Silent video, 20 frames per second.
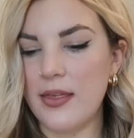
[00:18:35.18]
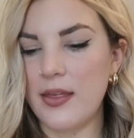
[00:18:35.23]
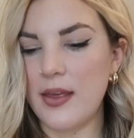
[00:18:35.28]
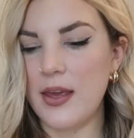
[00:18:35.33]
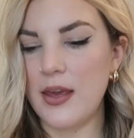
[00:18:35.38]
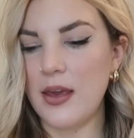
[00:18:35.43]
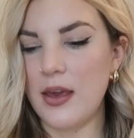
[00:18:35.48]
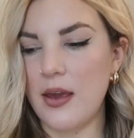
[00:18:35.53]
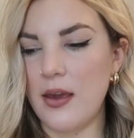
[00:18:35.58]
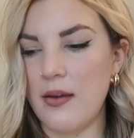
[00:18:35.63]

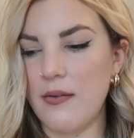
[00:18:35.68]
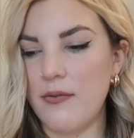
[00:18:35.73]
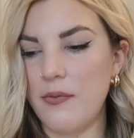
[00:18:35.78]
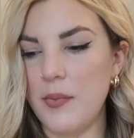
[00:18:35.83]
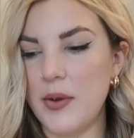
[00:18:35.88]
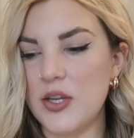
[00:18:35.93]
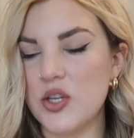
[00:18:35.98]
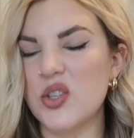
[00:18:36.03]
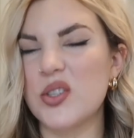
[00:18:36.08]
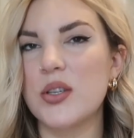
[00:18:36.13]
think if
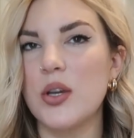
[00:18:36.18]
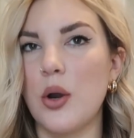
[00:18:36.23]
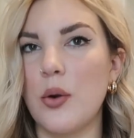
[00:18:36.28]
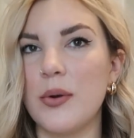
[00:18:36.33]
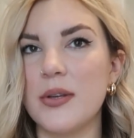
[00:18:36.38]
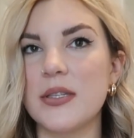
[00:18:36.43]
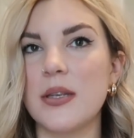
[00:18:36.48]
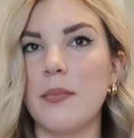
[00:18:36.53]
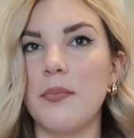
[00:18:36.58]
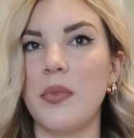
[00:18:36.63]
we just go
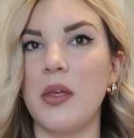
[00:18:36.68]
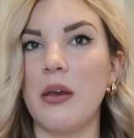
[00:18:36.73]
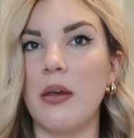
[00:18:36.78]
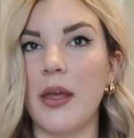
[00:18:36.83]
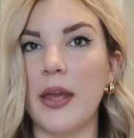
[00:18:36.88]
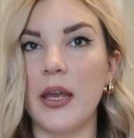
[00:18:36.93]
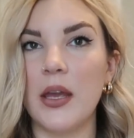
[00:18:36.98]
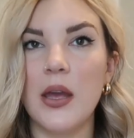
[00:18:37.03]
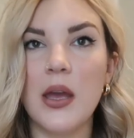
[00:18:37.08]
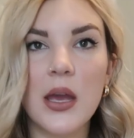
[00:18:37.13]
with something
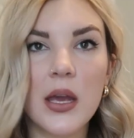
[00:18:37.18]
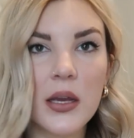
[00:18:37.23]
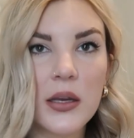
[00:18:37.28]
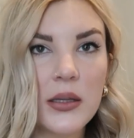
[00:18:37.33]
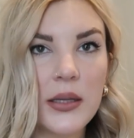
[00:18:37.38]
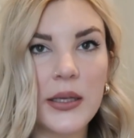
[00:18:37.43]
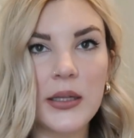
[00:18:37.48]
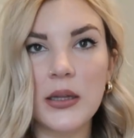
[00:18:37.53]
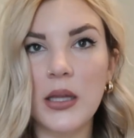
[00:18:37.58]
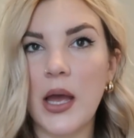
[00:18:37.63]
like
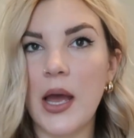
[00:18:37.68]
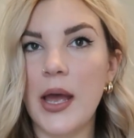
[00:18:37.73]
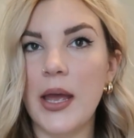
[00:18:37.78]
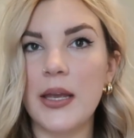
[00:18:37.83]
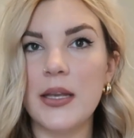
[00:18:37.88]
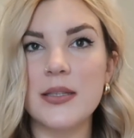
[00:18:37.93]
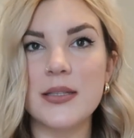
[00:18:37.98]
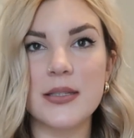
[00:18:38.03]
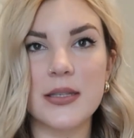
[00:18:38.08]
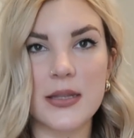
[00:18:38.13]
clean
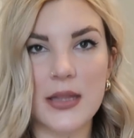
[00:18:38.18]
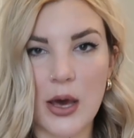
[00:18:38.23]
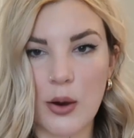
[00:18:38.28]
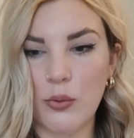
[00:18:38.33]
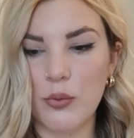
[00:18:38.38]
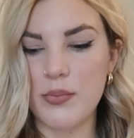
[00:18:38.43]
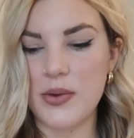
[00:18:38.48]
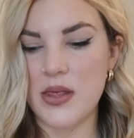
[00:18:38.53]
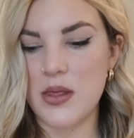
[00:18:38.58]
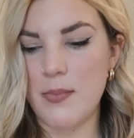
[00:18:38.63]
lines, that
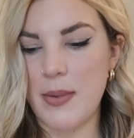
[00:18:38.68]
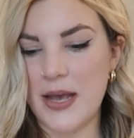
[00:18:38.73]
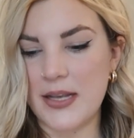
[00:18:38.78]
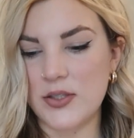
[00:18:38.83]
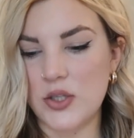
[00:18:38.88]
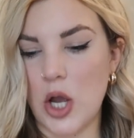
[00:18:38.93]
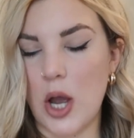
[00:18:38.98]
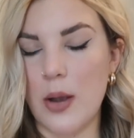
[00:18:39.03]
will be the best